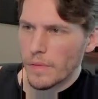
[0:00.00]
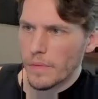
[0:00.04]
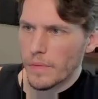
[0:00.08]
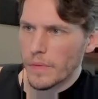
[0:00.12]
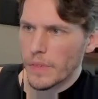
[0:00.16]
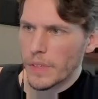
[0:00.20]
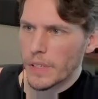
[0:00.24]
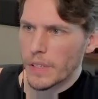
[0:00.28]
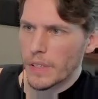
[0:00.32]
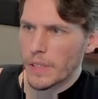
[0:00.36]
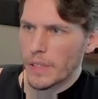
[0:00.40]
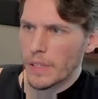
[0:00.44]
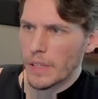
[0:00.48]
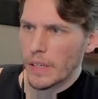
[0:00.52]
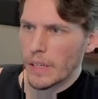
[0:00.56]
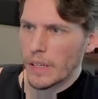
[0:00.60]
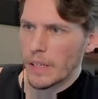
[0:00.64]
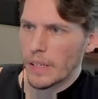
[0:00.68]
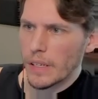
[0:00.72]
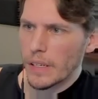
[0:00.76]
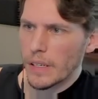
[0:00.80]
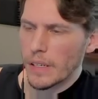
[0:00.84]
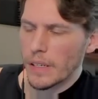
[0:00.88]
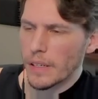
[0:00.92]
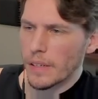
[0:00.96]
This is a
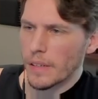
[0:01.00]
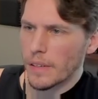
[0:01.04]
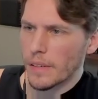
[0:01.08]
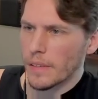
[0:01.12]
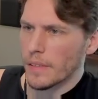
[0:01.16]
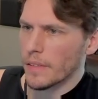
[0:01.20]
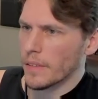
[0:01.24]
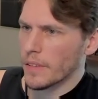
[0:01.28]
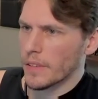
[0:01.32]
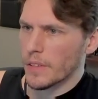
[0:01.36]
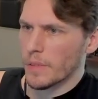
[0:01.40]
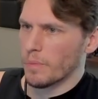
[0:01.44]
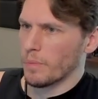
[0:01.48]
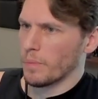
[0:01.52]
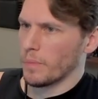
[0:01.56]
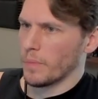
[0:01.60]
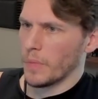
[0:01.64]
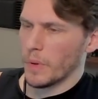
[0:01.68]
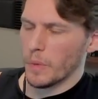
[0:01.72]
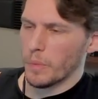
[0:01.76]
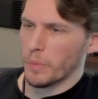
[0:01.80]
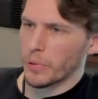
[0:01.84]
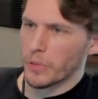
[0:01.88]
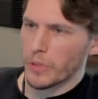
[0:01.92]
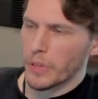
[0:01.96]
uh, this is
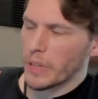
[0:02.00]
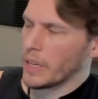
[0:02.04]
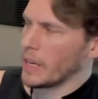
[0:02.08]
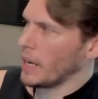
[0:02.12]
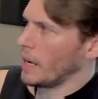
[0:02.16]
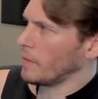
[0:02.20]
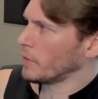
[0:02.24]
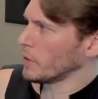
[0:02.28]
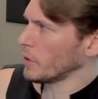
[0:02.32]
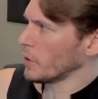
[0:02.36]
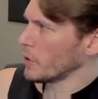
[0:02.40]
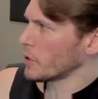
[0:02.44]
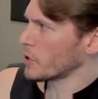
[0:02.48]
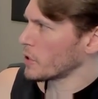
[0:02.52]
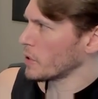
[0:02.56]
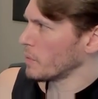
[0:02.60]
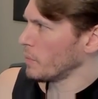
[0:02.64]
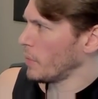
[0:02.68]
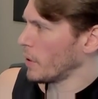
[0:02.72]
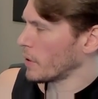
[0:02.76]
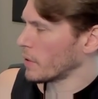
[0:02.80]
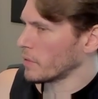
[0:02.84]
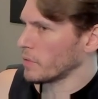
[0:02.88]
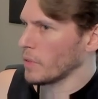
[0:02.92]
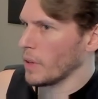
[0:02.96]
a pre-evolution
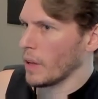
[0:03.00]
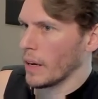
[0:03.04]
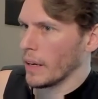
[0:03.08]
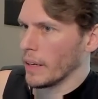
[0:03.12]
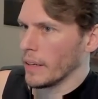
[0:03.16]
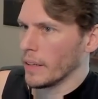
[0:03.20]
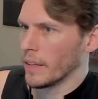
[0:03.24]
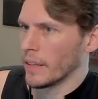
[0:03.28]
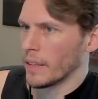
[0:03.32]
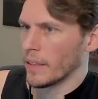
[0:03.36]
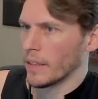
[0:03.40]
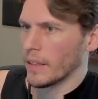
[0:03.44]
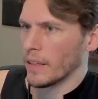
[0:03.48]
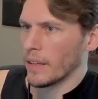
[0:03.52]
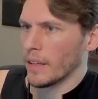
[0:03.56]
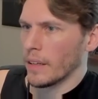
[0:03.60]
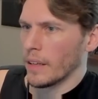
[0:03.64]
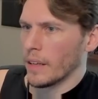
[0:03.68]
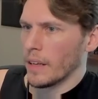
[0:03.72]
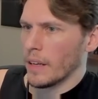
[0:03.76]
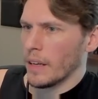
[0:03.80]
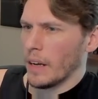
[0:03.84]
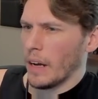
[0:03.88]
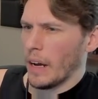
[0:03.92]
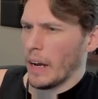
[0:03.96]
butterfly.
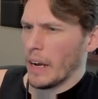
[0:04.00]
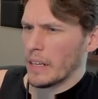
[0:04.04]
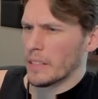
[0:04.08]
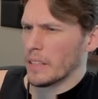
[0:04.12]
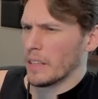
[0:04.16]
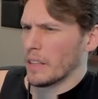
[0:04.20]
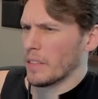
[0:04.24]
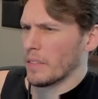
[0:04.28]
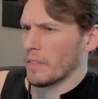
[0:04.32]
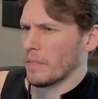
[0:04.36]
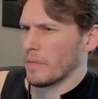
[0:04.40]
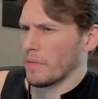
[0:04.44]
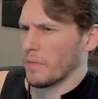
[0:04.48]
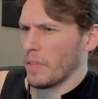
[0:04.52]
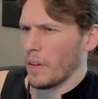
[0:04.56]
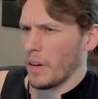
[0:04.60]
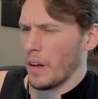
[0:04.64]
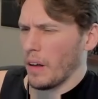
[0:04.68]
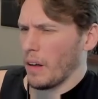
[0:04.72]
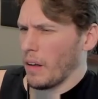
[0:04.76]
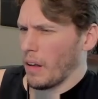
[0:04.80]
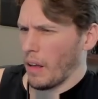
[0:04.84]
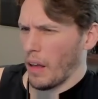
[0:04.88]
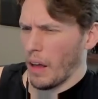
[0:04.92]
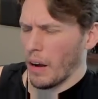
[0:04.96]
I actually,
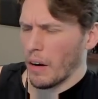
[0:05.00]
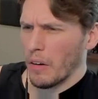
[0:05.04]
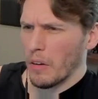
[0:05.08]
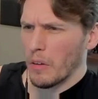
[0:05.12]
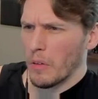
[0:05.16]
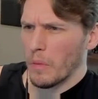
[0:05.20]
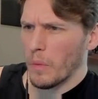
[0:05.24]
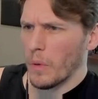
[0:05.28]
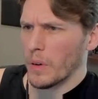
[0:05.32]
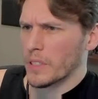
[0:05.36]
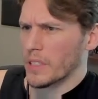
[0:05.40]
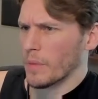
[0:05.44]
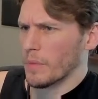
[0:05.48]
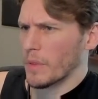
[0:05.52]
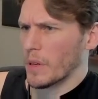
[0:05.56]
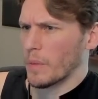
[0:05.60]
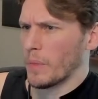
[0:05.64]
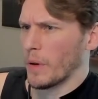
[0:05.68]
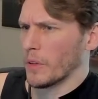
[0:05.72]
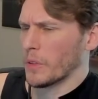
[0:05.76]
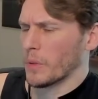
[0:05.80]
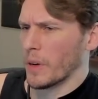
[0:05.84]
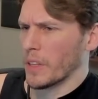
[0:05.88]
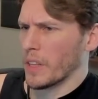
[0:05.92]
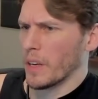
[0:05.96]
I don't know what something
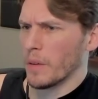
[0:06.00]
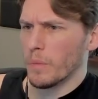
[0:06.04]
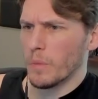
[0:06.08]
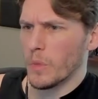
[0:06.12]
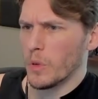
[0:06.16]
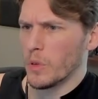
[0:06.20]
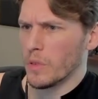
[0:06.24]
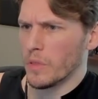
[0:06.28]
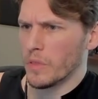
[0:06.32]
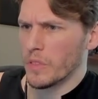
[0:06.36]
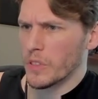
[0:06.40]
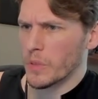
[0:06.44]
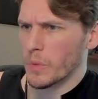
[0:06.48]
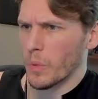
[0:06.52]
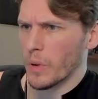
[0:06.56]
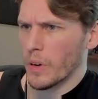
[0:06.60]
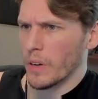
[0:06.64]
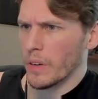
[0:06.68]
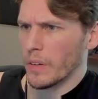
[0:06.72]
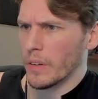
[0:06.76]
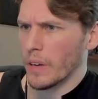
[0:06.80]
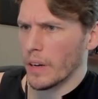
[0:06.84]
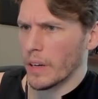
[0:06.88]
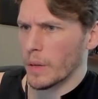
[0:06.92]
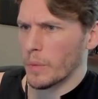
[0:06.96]
about the way they move is
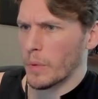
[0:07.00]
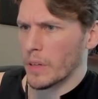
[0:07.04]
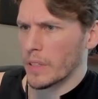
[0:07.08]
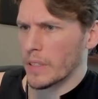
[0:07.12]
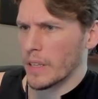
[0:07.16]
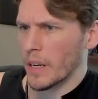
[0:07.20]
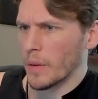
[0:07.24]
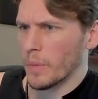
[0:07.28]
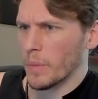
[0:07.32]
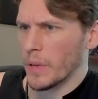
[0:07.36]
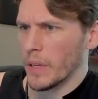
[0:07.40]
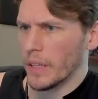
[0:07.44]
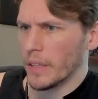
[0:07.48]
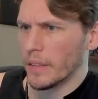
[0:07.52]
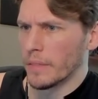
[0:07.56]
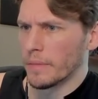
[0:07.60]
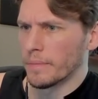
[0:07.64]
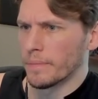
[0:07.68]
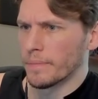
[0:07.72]
weird. I'm gonna put it down at B.